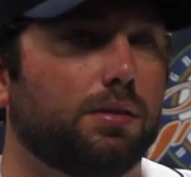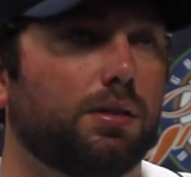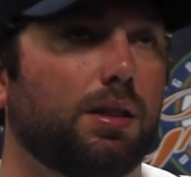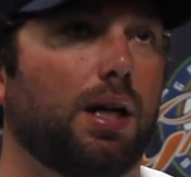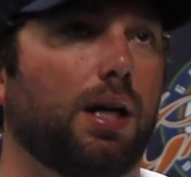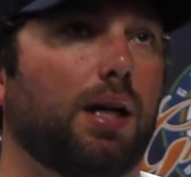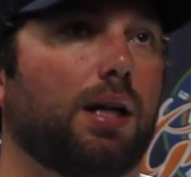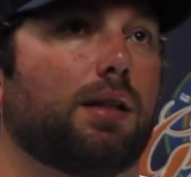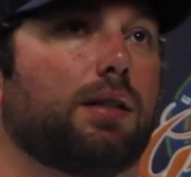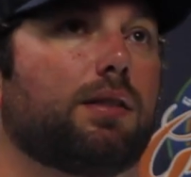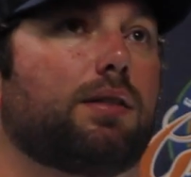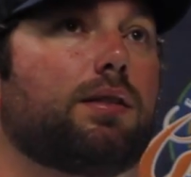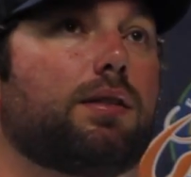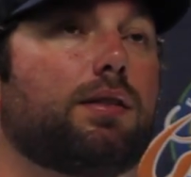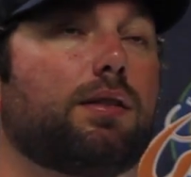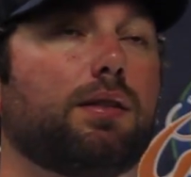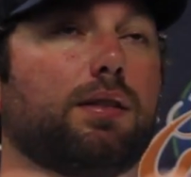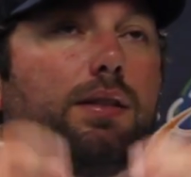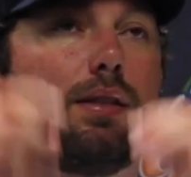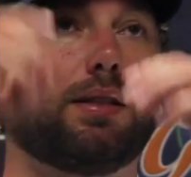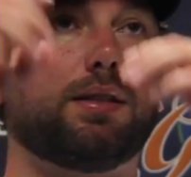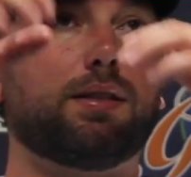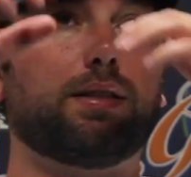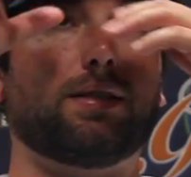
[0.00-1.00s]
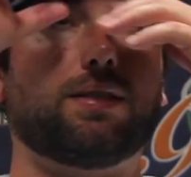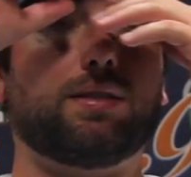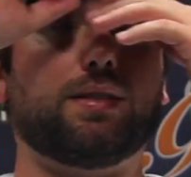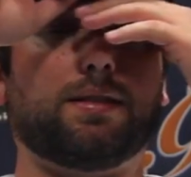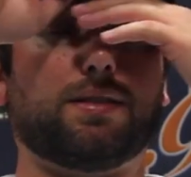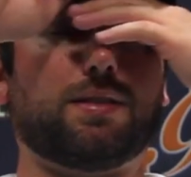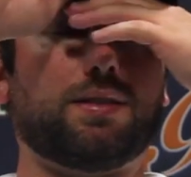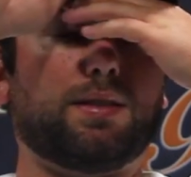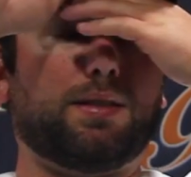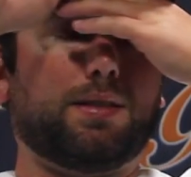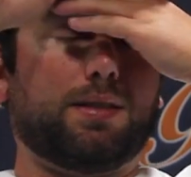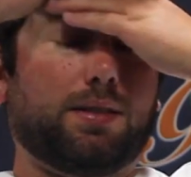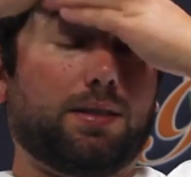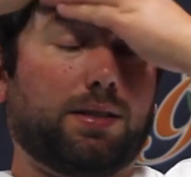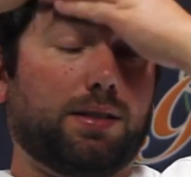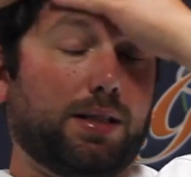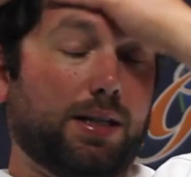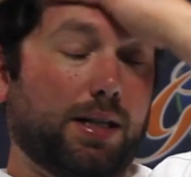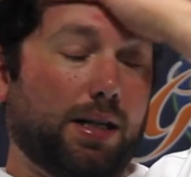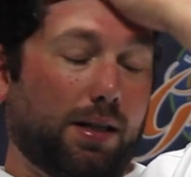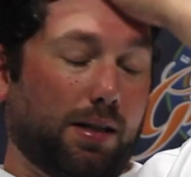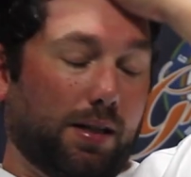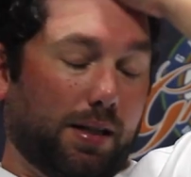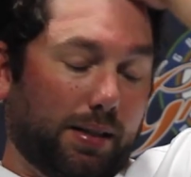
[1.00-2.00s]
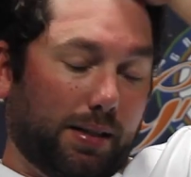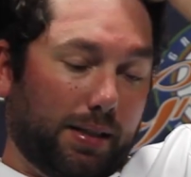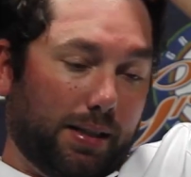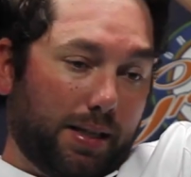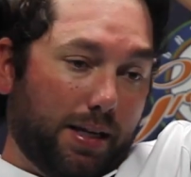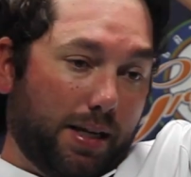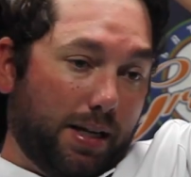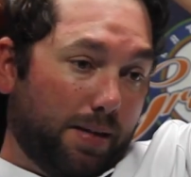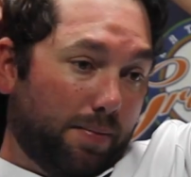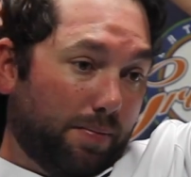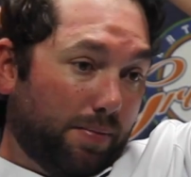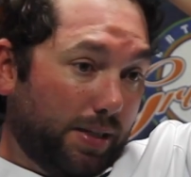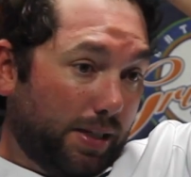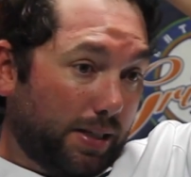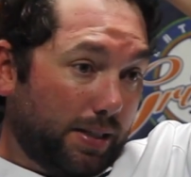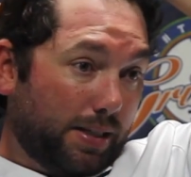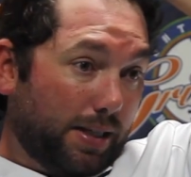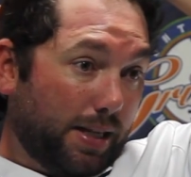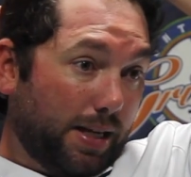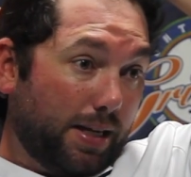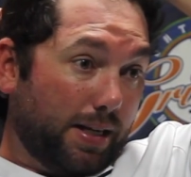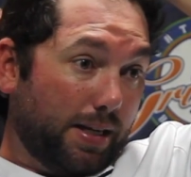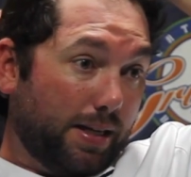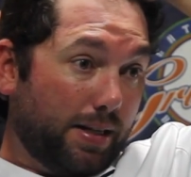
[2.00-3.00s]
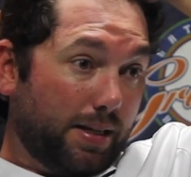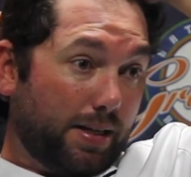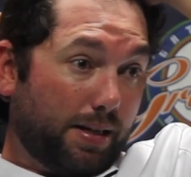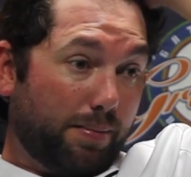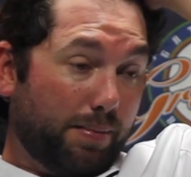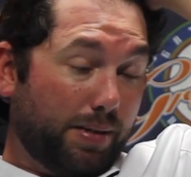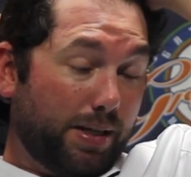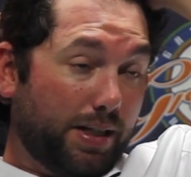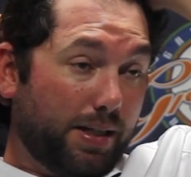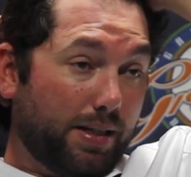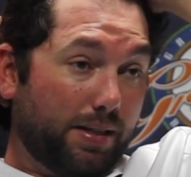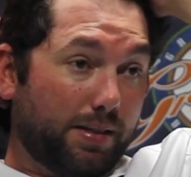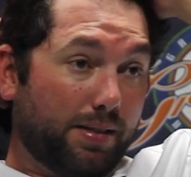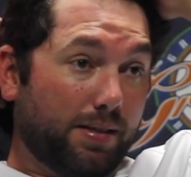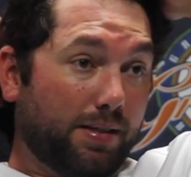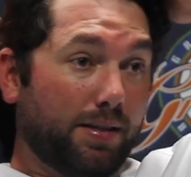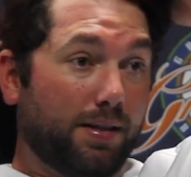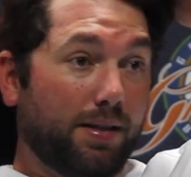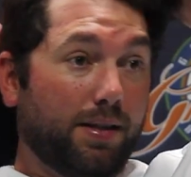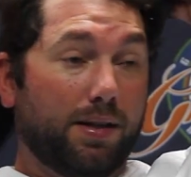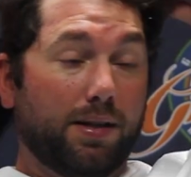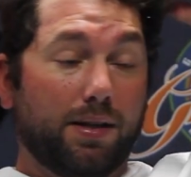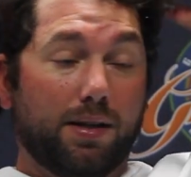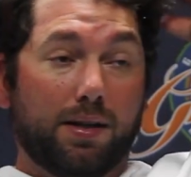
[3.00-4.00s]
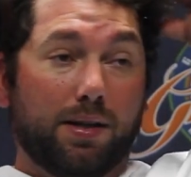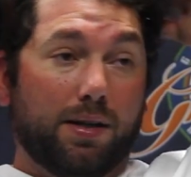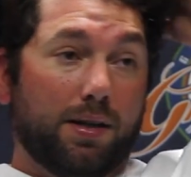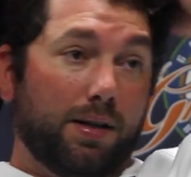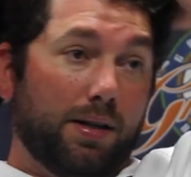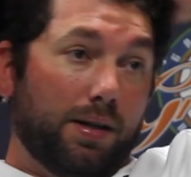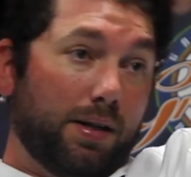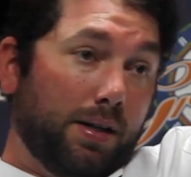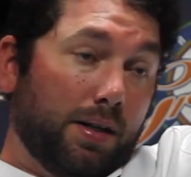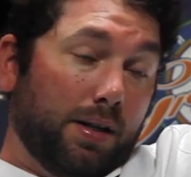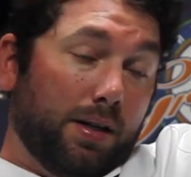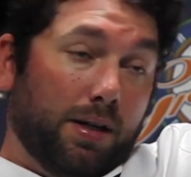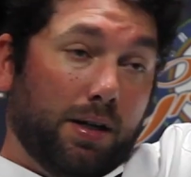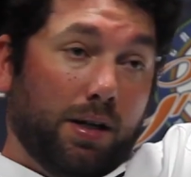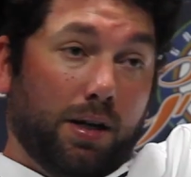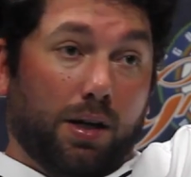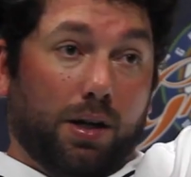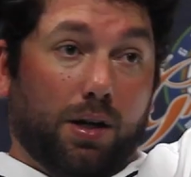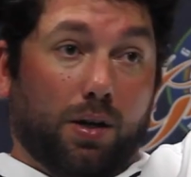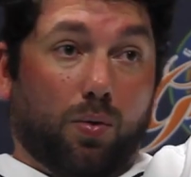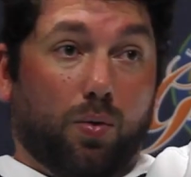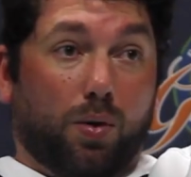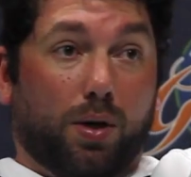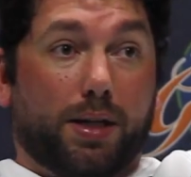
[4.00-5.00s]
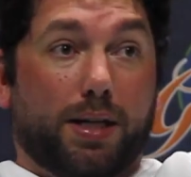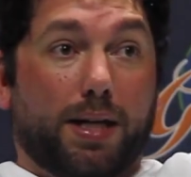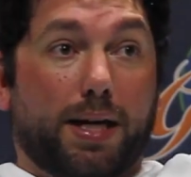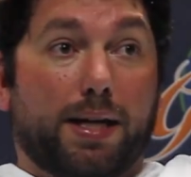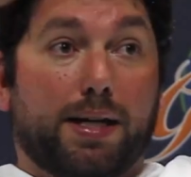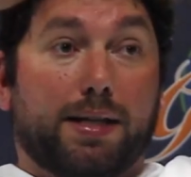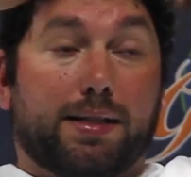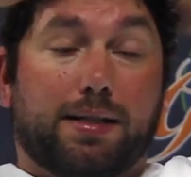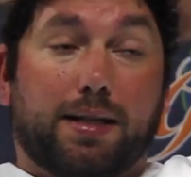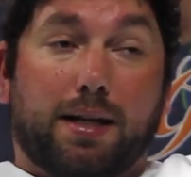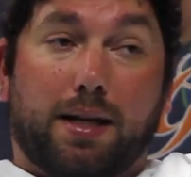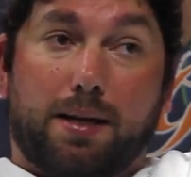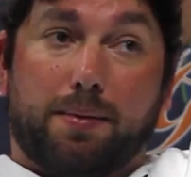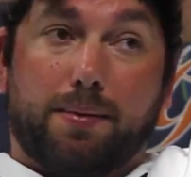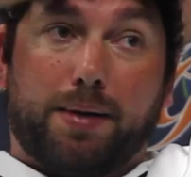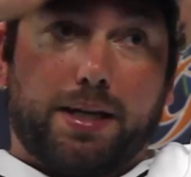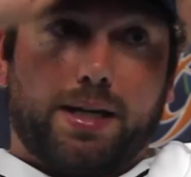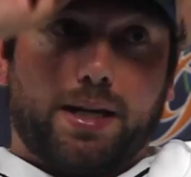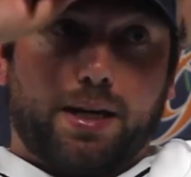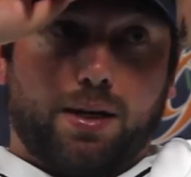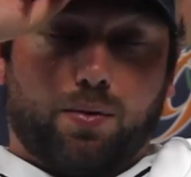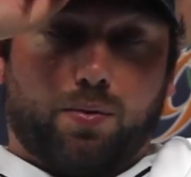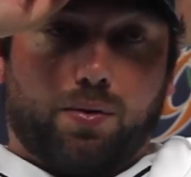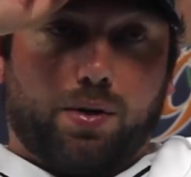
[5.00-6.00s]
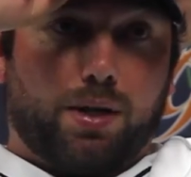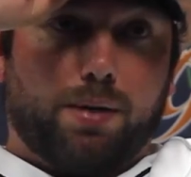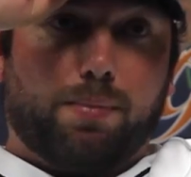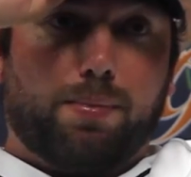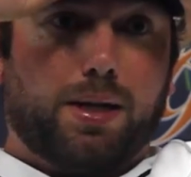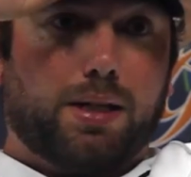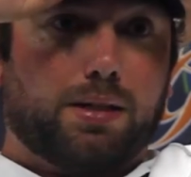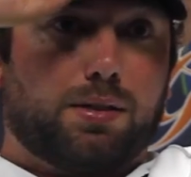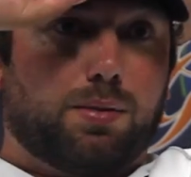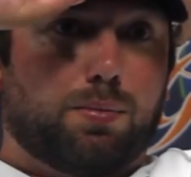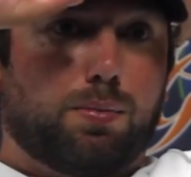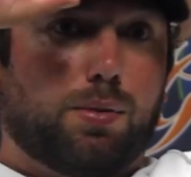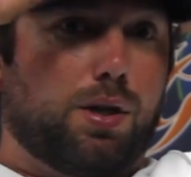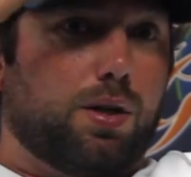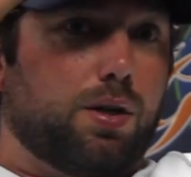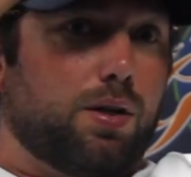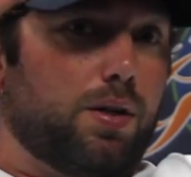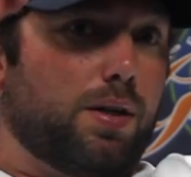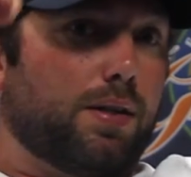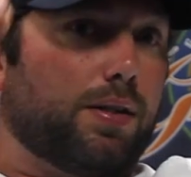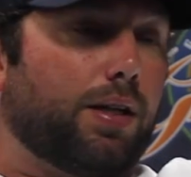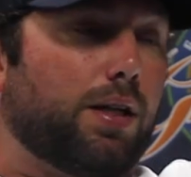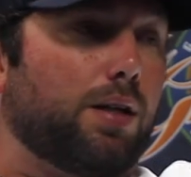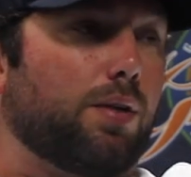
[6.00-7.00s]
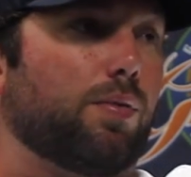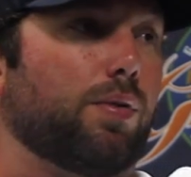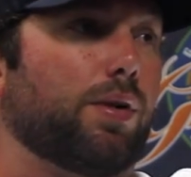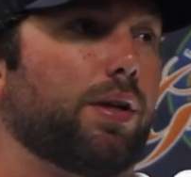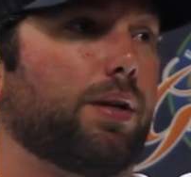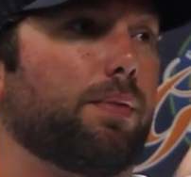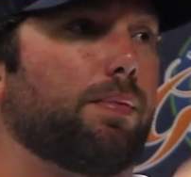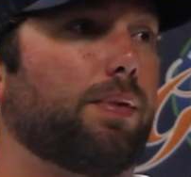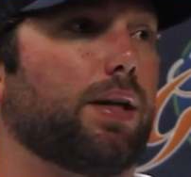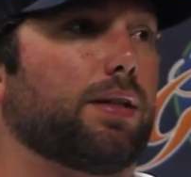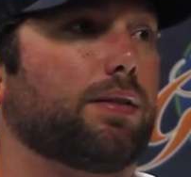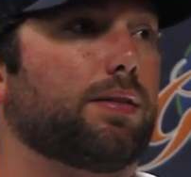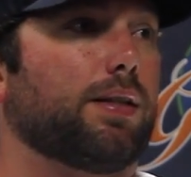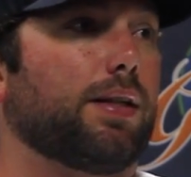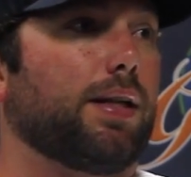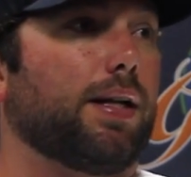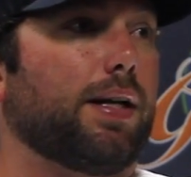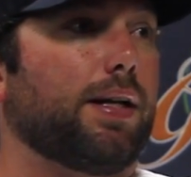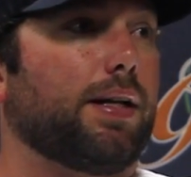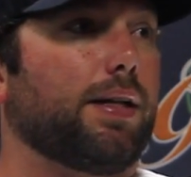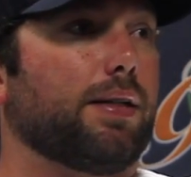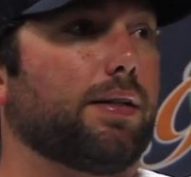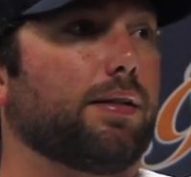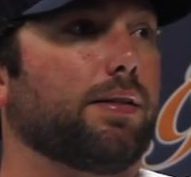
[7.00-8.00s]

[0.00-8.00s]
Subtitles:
Yeah, it's just, you got to let the game dictate it. I mean, it's one day at a time. I can't worry about tomorrow. I got to worry about today.